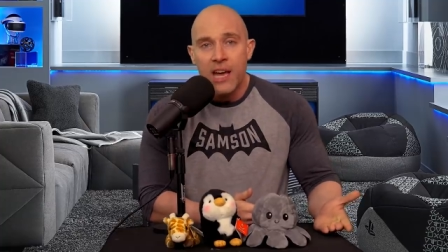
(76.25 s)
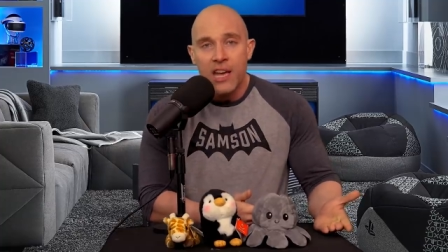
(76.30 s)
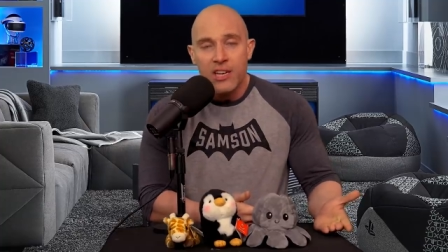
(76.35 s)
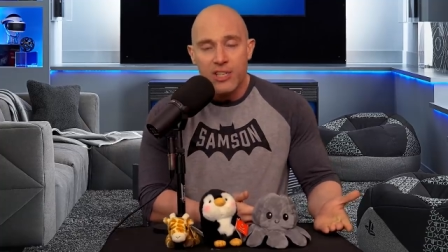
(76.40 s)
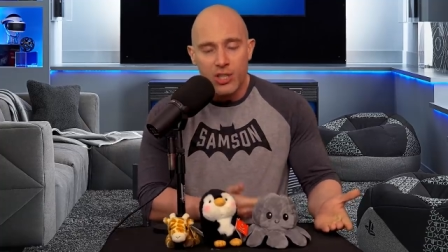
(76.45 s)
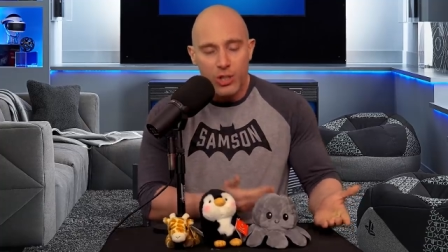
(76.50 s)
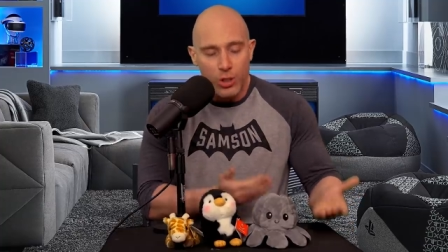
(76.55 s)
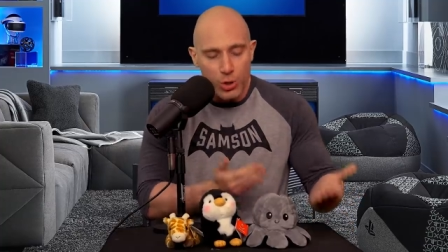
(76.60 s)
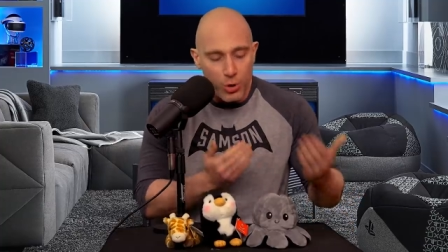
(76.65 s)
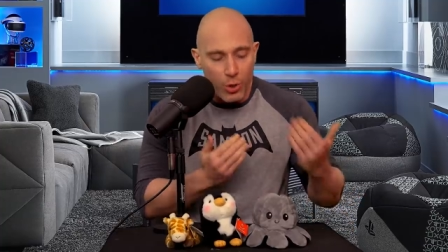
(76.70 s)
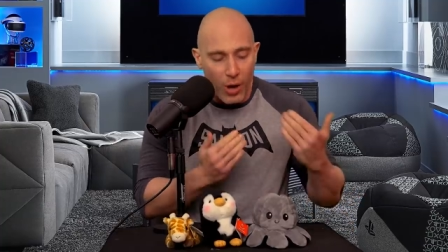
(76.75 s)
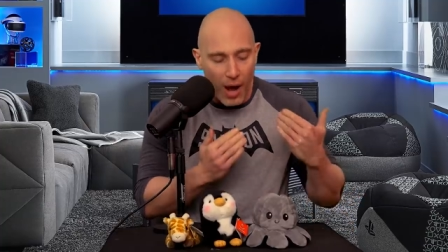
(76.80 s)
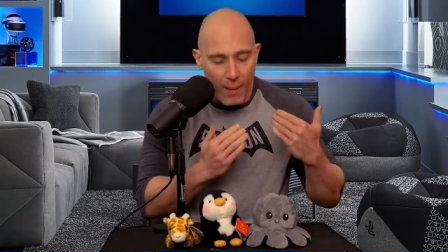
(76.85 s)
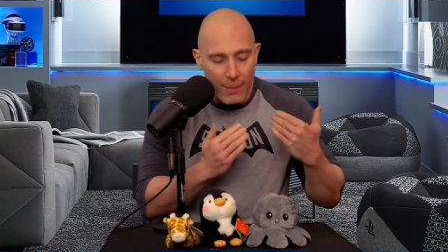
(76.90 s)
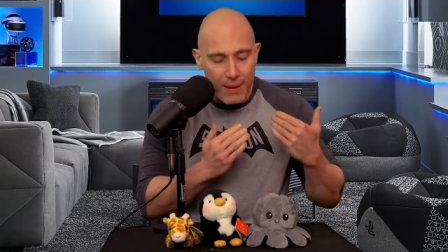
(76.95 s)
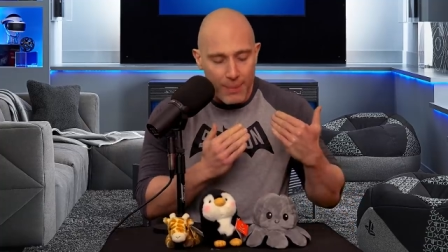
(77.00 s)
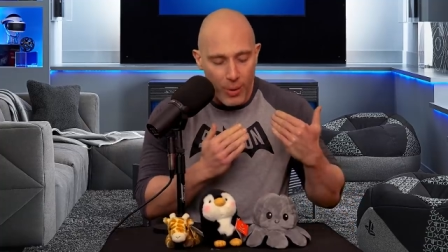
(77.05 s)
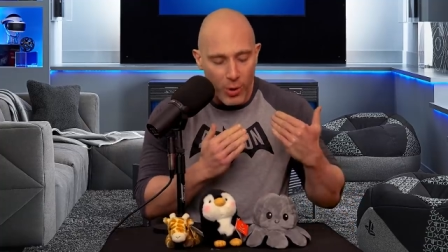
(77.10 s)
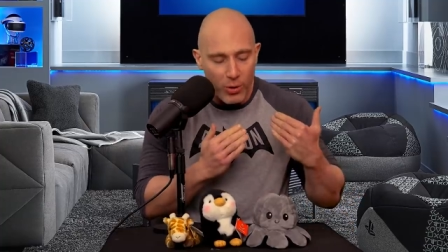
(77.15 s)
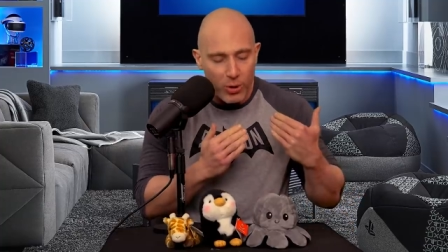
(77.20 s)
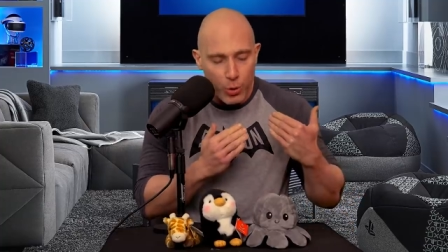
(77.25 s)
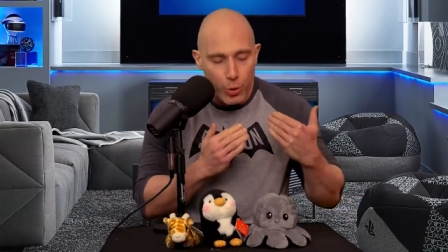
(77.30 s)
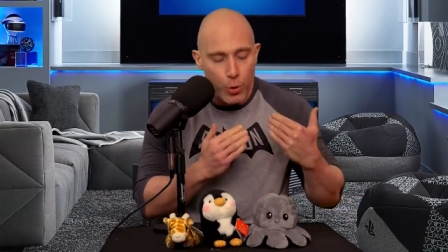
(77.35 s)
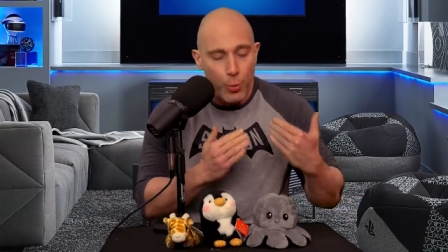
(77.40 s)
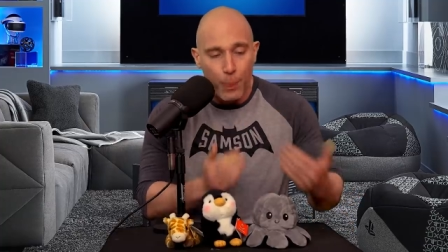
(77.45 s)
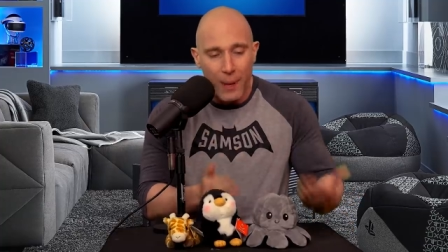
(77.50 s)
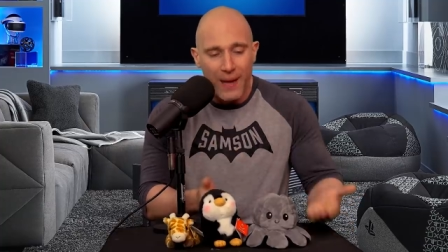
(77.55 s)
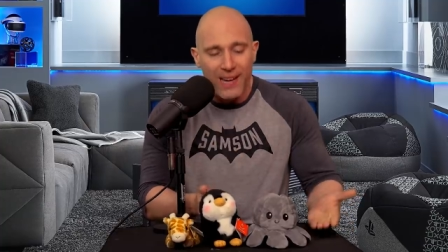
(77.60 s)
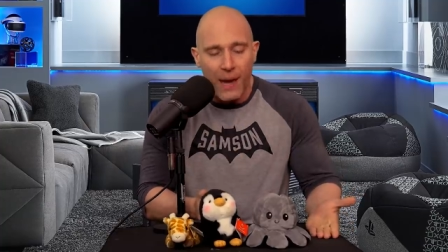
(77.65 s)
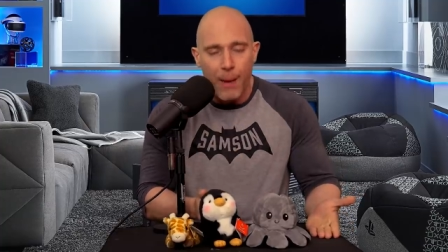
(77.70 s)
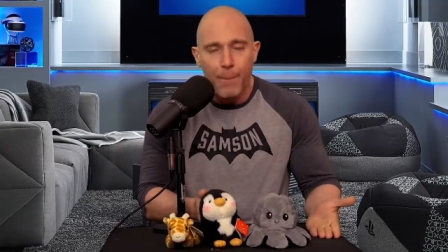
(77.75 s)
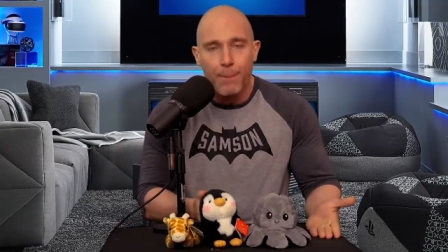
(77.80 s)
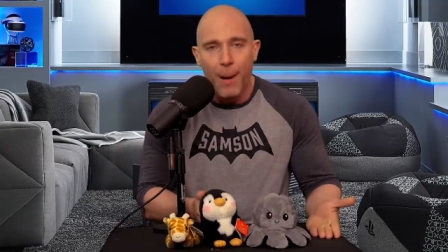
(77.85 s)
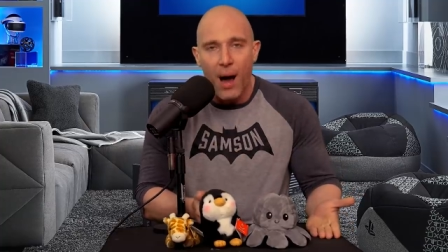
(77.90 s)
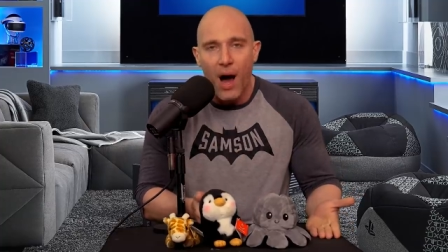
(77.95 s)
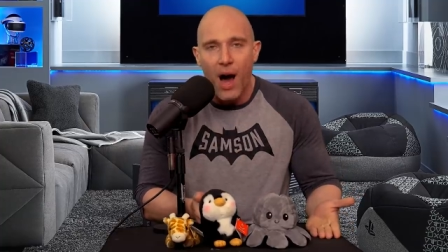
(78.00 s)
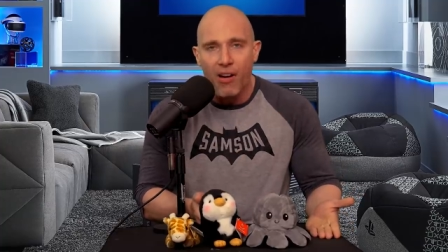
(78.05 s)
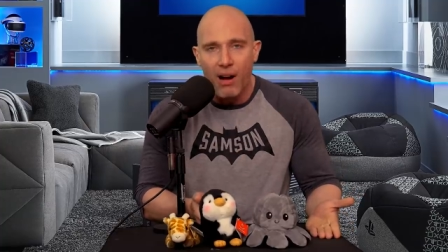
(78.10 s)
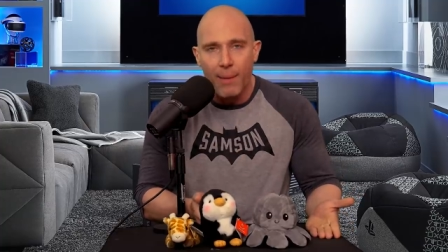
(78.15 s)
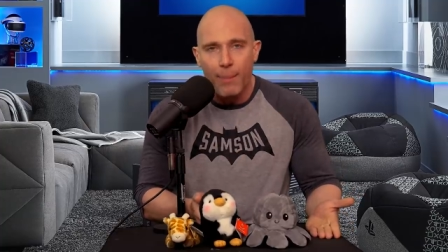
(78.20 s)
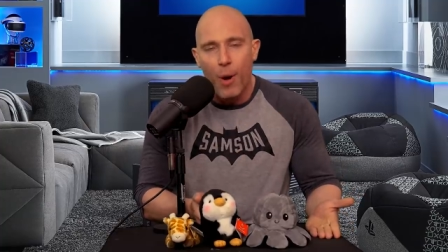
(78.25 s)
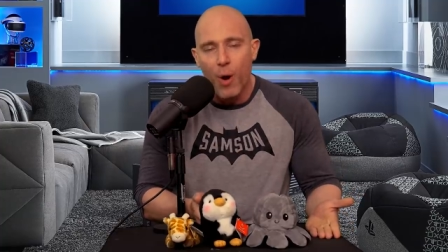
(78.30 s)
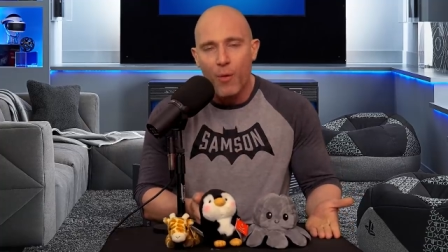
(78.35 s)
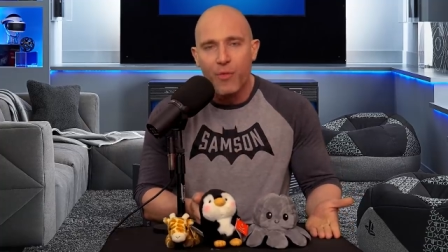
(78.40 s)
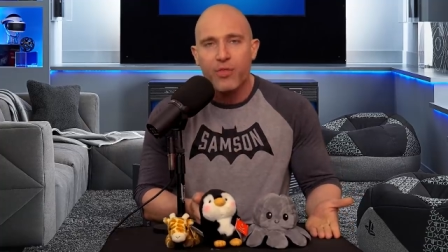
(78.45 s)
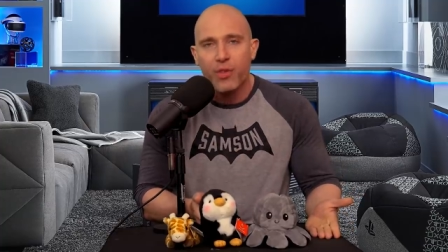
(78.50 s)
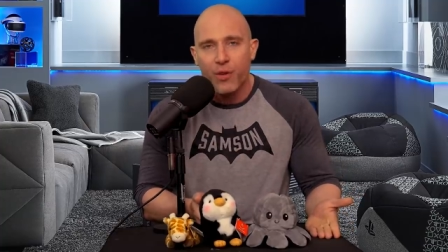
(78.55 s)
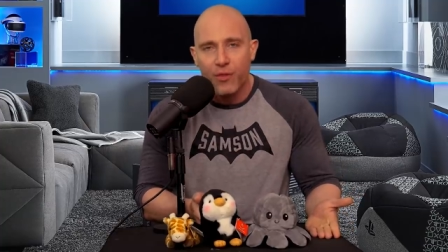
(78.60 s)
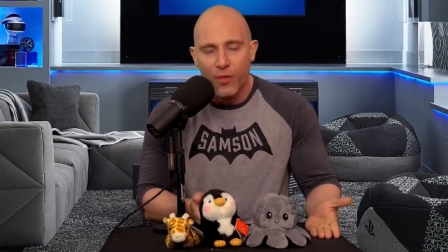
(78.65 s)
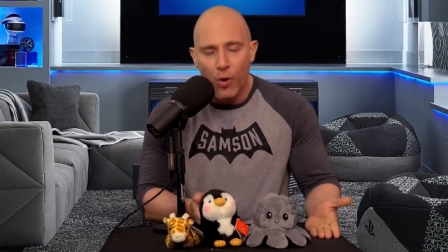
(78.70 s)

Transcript: just because you can't be bothered to pick a bar up off the